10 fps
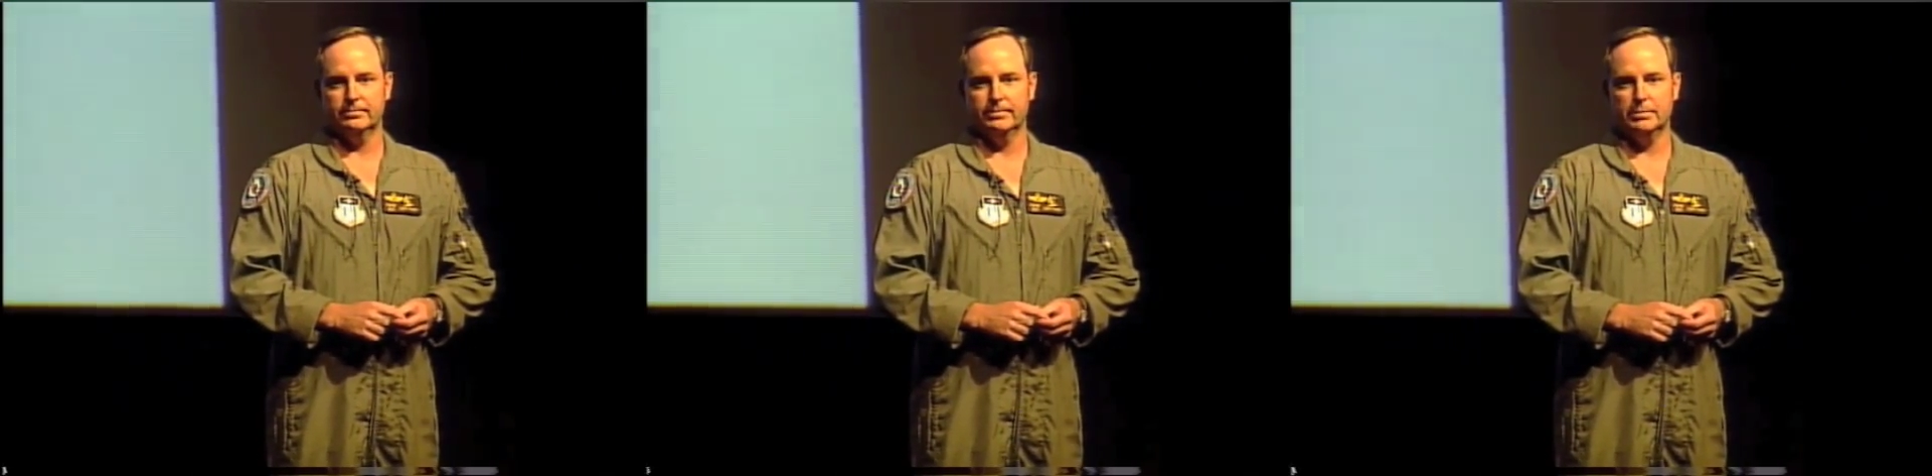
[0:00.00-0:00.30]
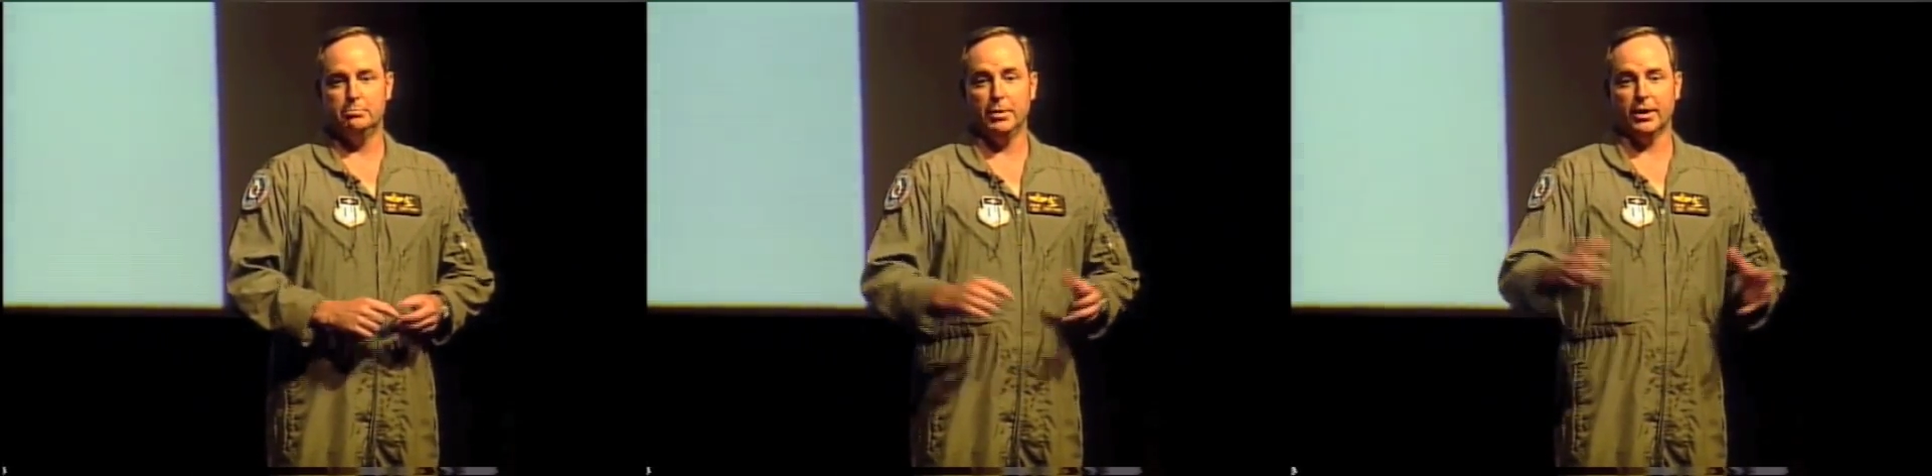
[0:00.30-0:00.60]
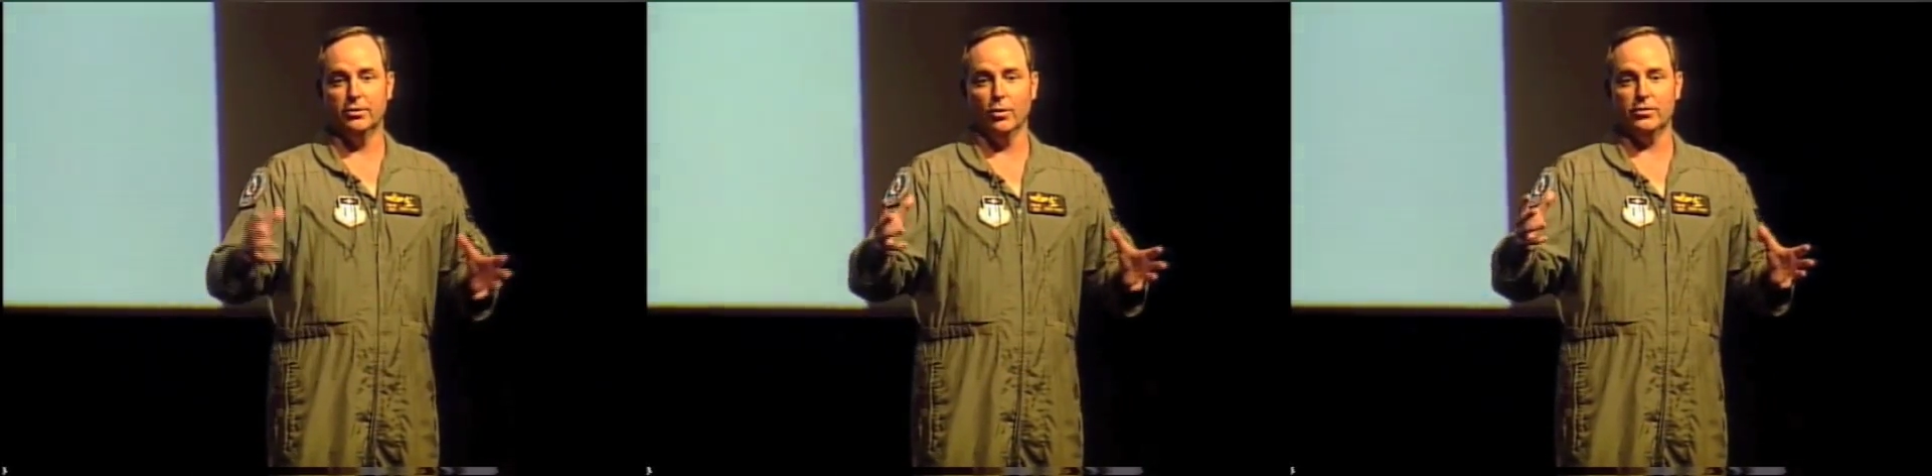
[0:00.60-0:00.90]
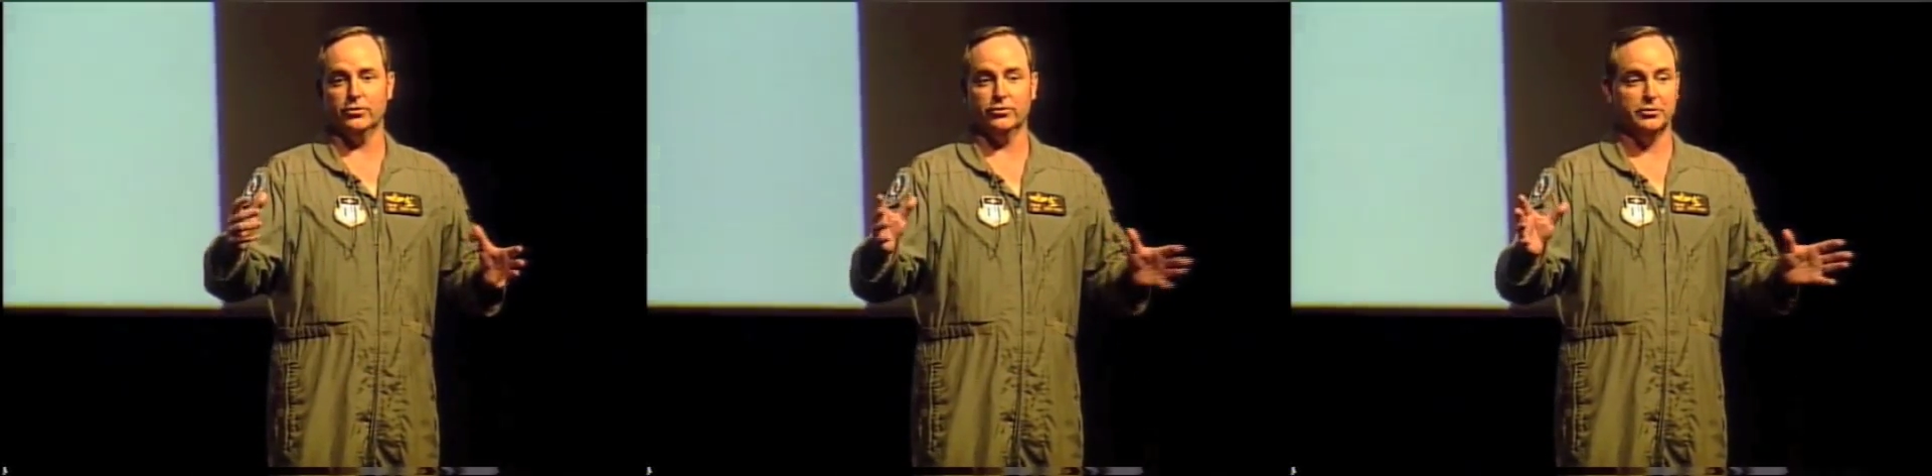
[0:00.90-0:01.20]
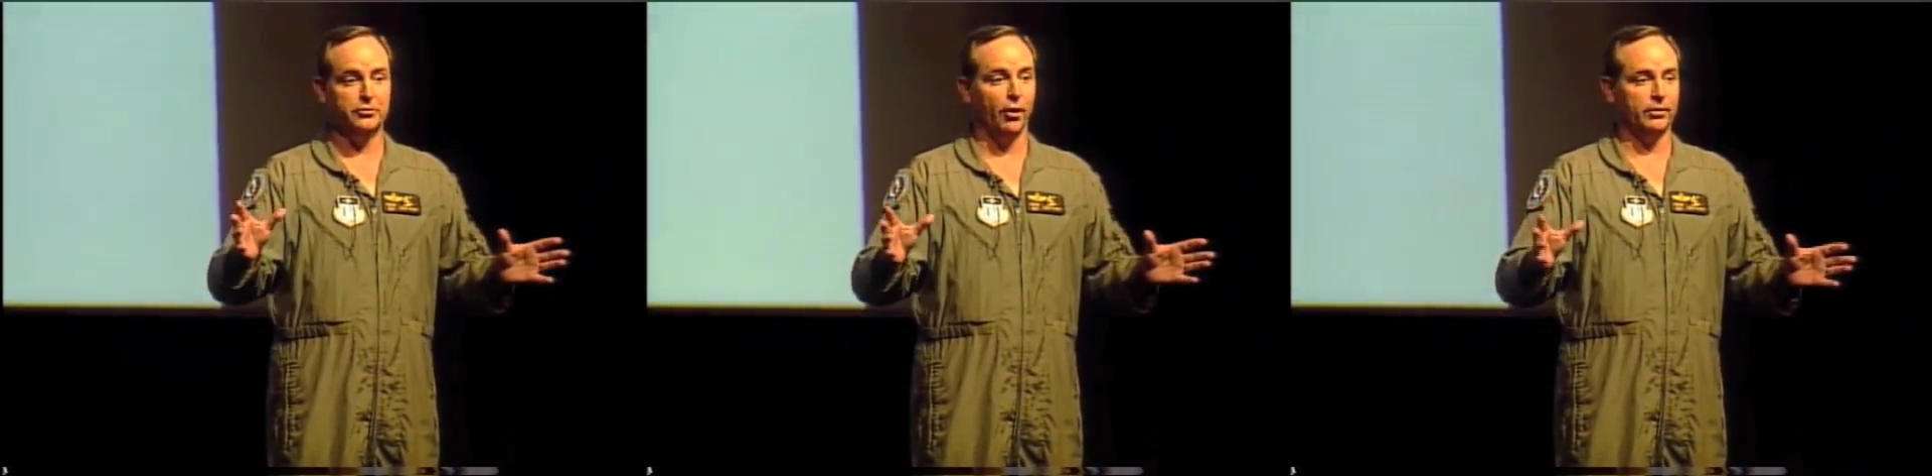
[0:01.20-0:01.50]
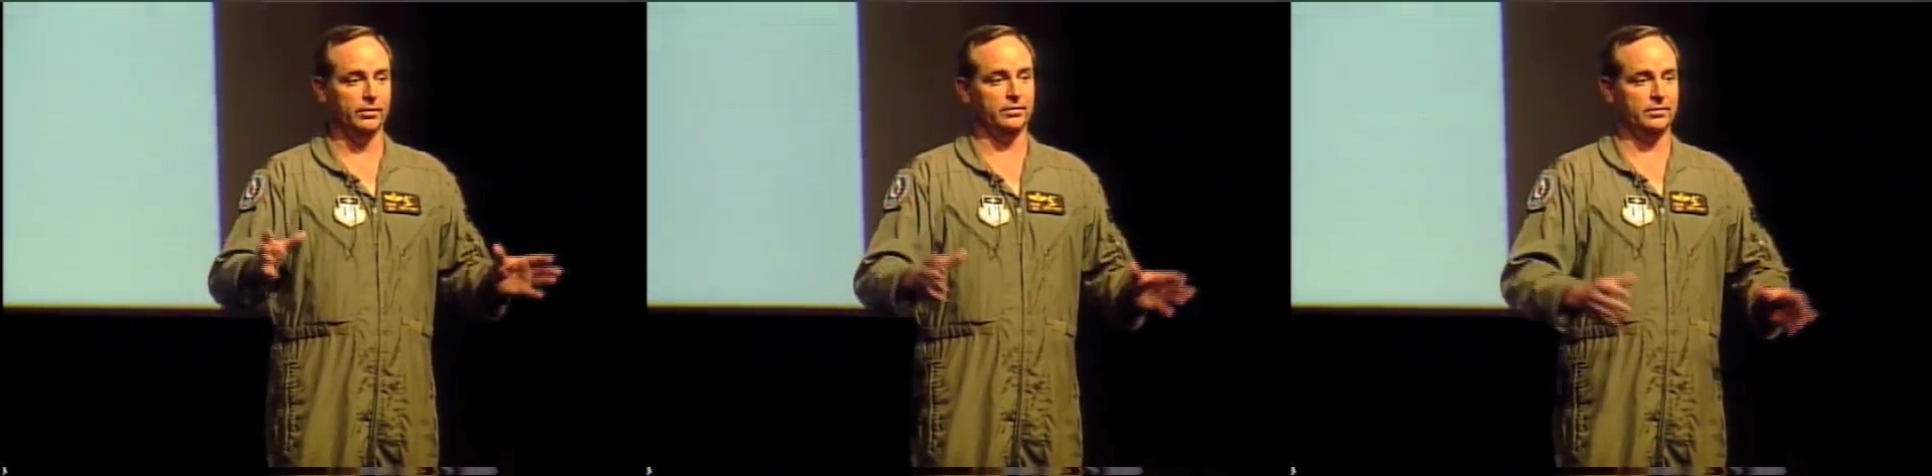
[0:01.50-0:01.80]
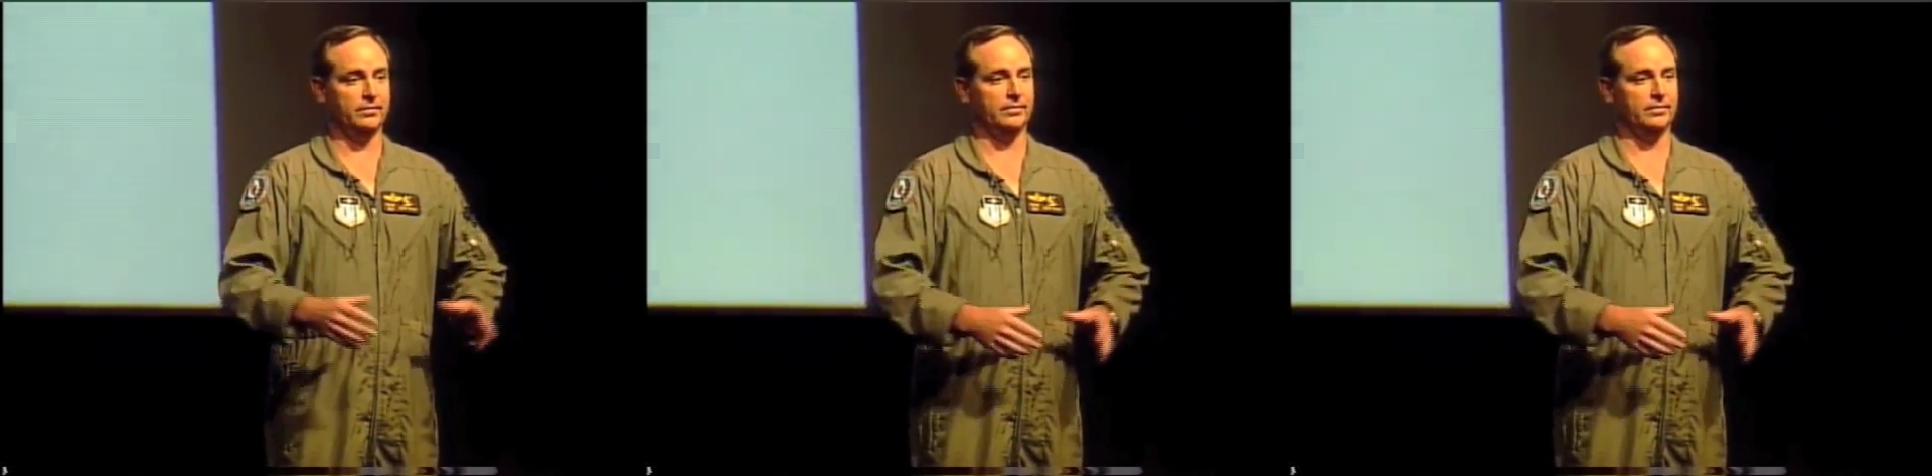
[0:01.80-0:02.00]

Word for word: and big noises and darkness.